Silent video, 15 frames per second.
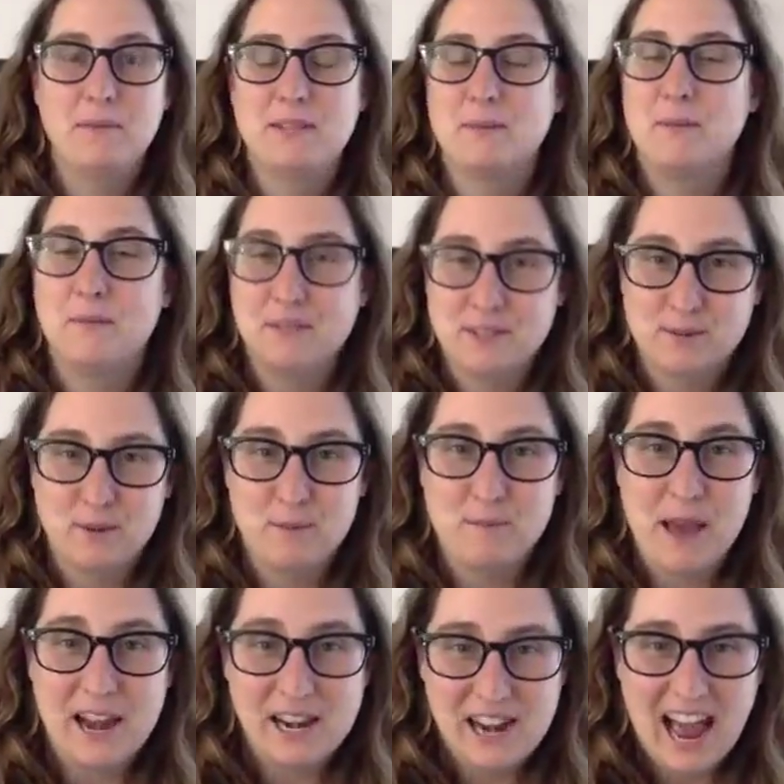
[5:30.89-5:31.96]
Some of us were
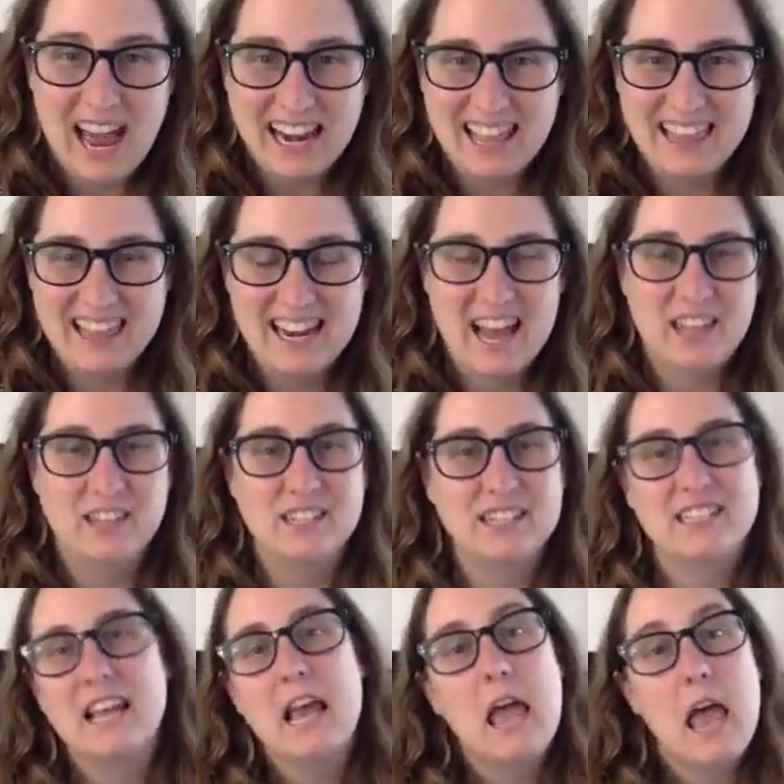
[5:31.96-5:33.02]
better at it than others,